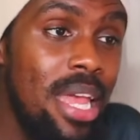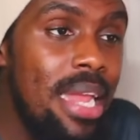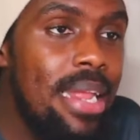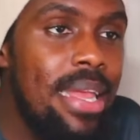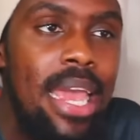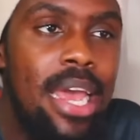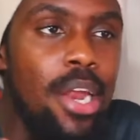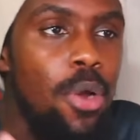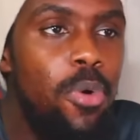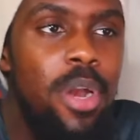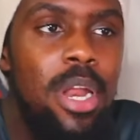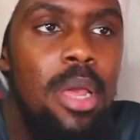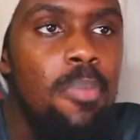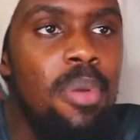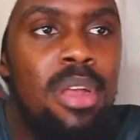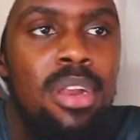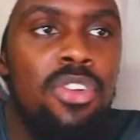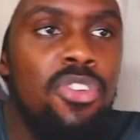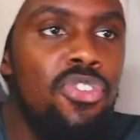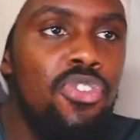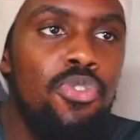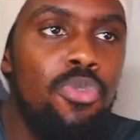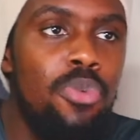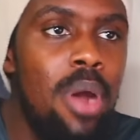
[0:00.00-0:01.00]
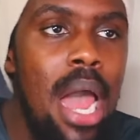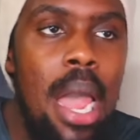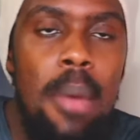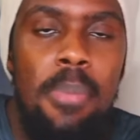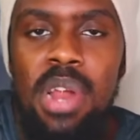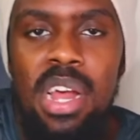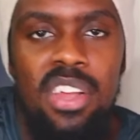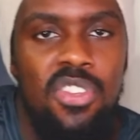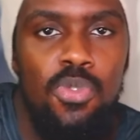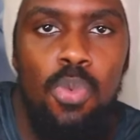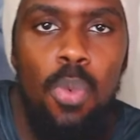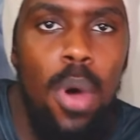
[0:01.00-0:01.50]
It can only be
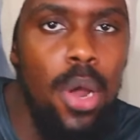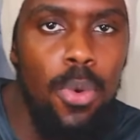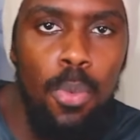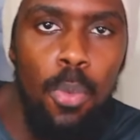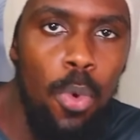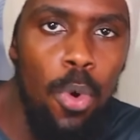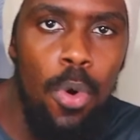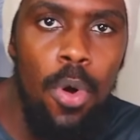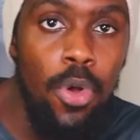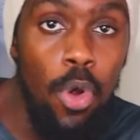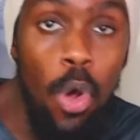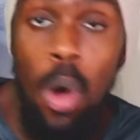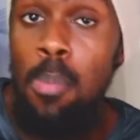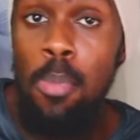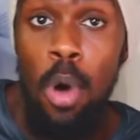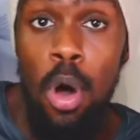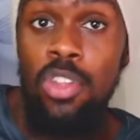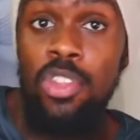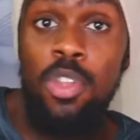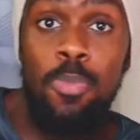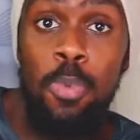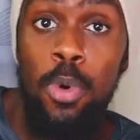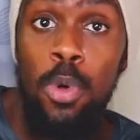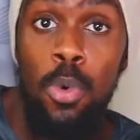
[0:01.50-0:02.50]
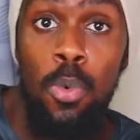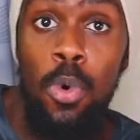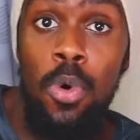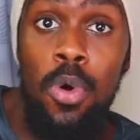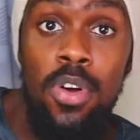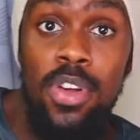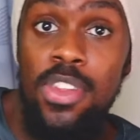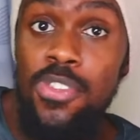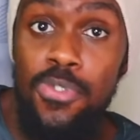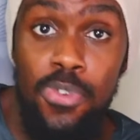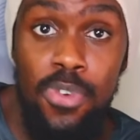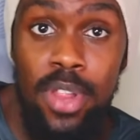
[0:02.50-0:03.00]
described as one word, or multiple
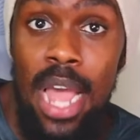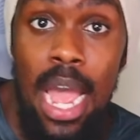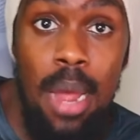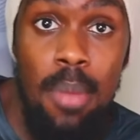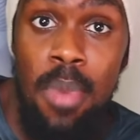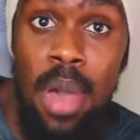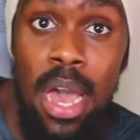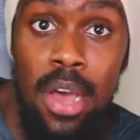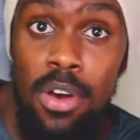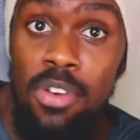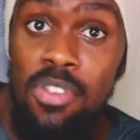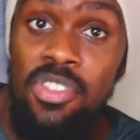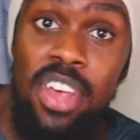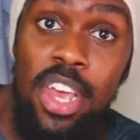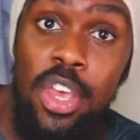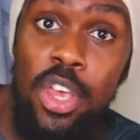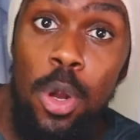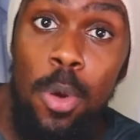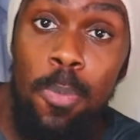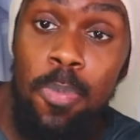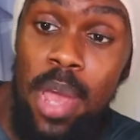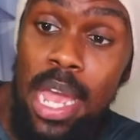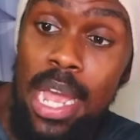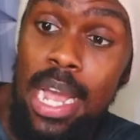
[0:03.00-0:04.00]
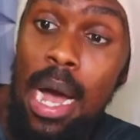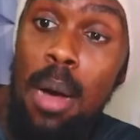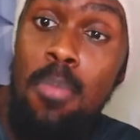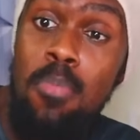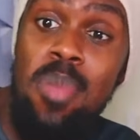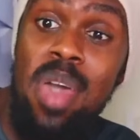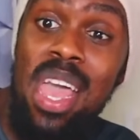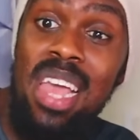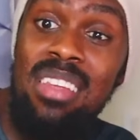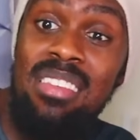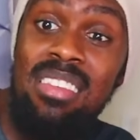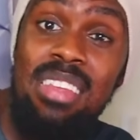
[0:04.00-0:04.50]
words for that matter. Take your pick.
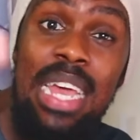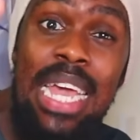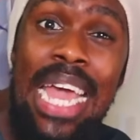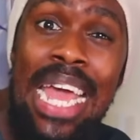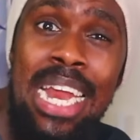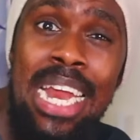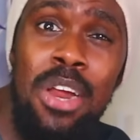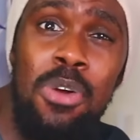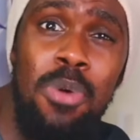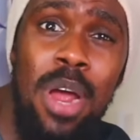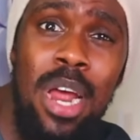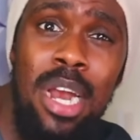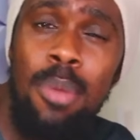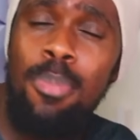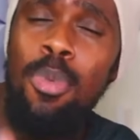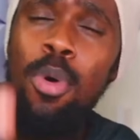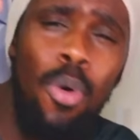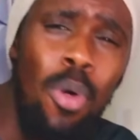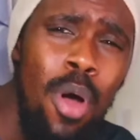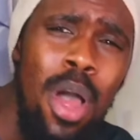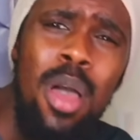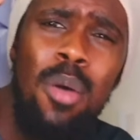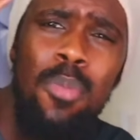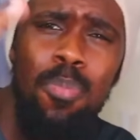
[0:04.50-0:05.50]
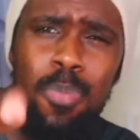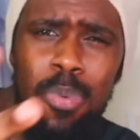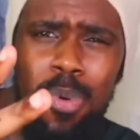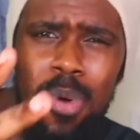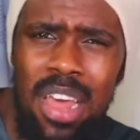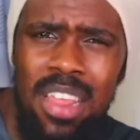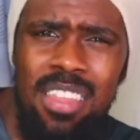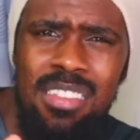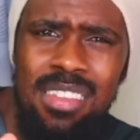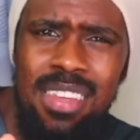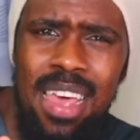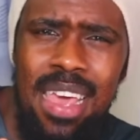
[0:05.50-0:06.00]
Amazing, incredible,
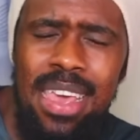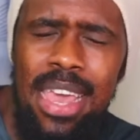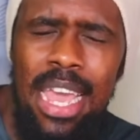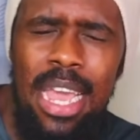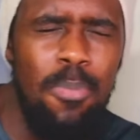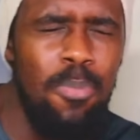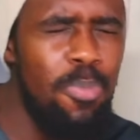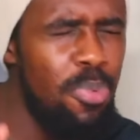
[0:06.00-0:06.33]
breathtaking.